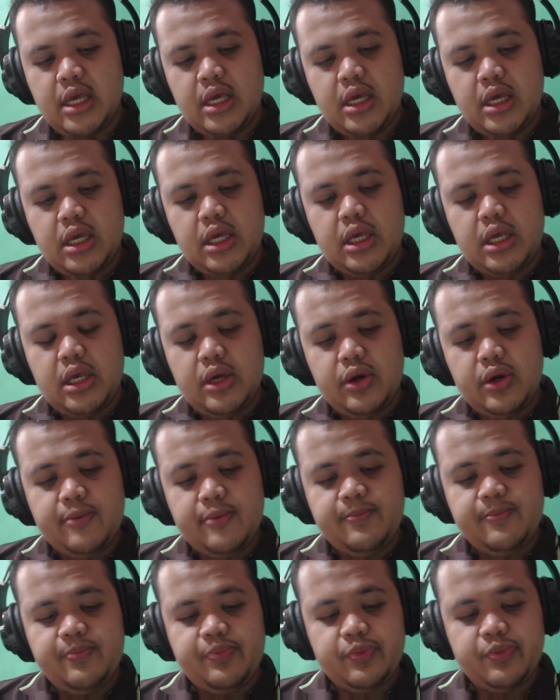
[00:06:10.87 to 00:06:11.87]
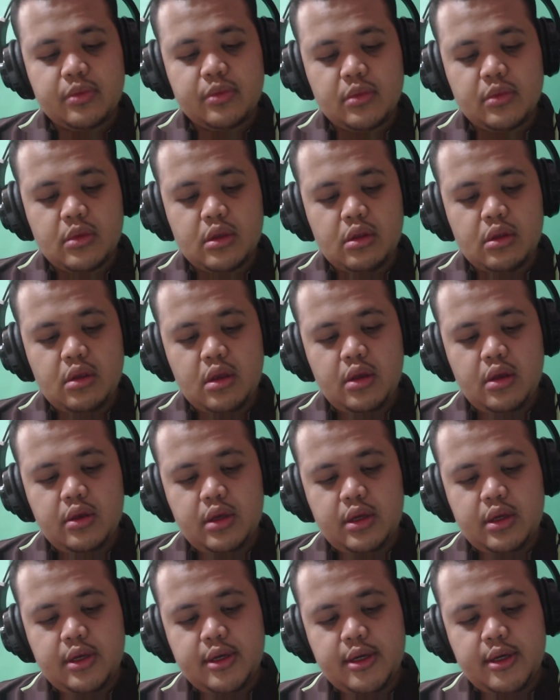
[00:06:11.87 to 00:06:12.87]
here,
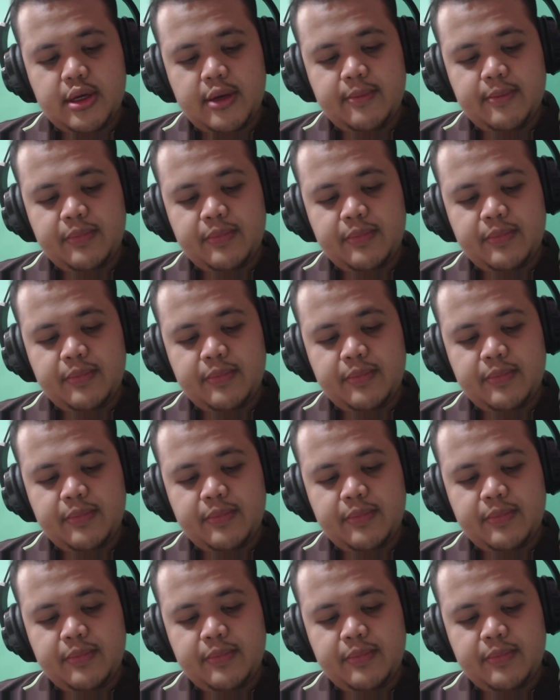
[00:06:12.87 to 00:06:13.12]
and